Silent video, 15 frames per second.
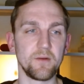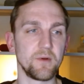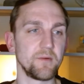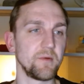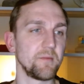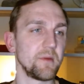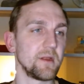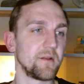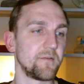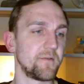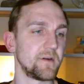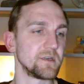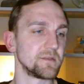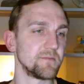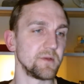when we made the
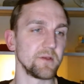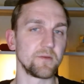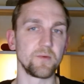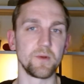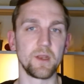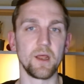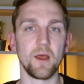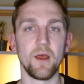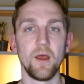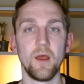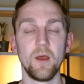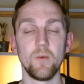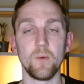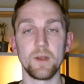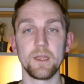first meals with the
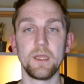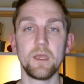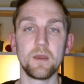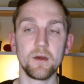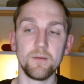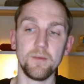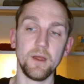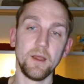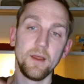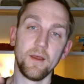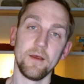ecom,